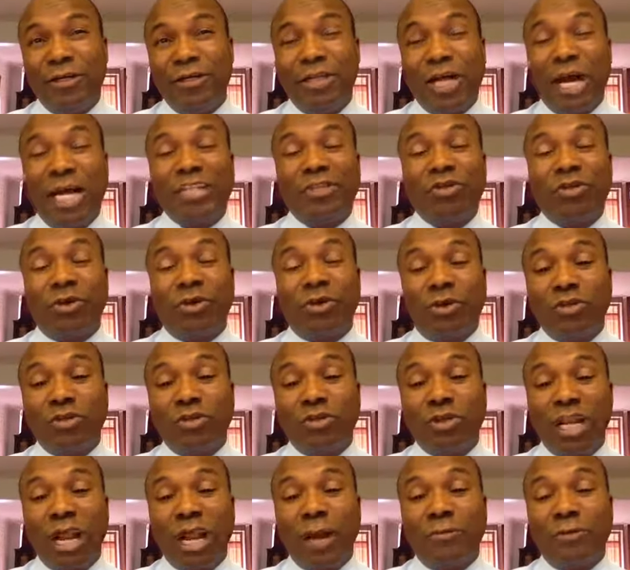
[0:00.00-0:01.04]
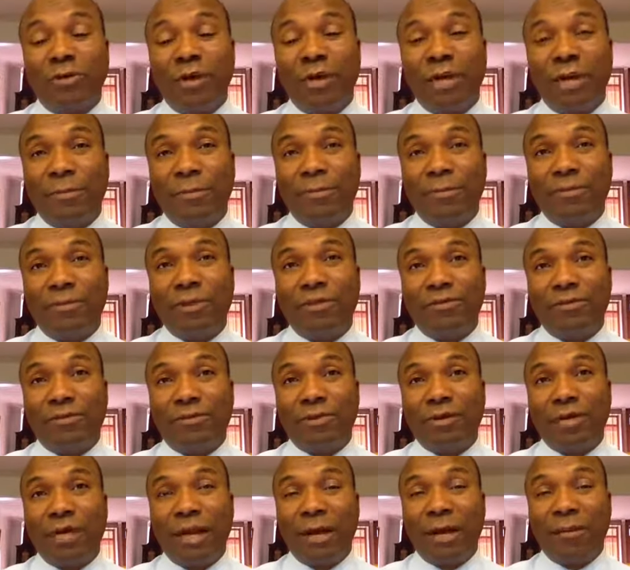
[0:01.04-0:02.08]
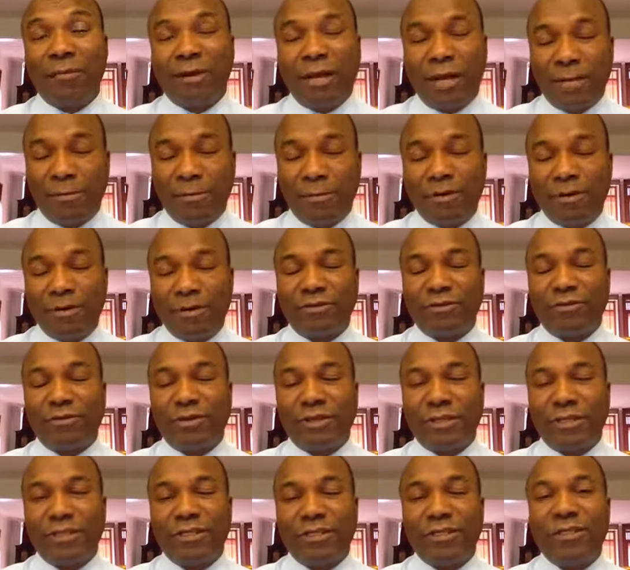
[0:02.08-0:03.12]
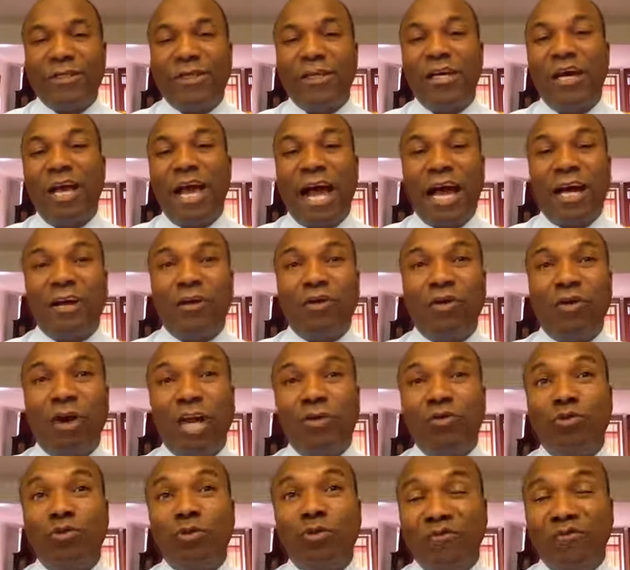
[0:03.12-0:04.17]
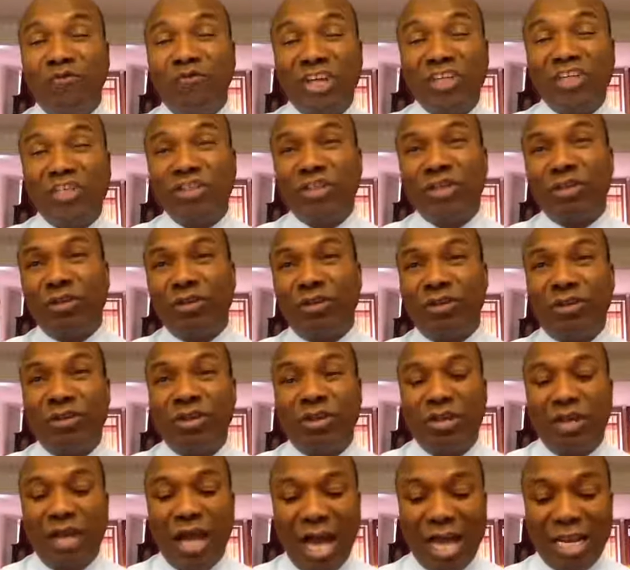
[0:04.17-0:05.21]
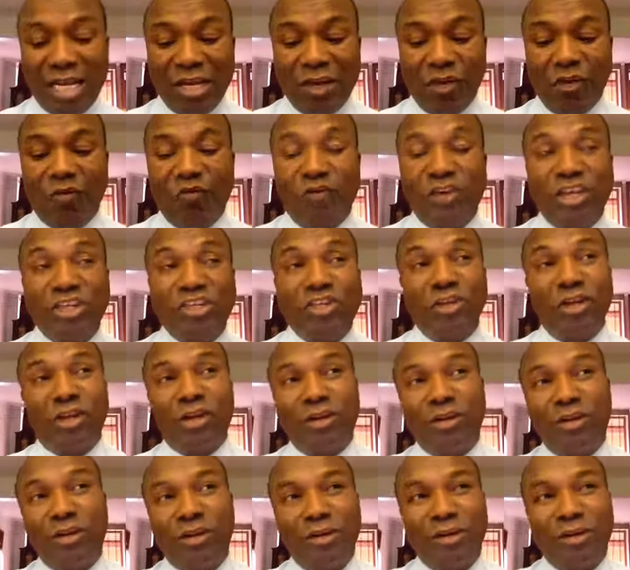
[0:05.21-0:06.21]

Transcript: and to go to the laboratory, lab laboratories and go and do invention and innovation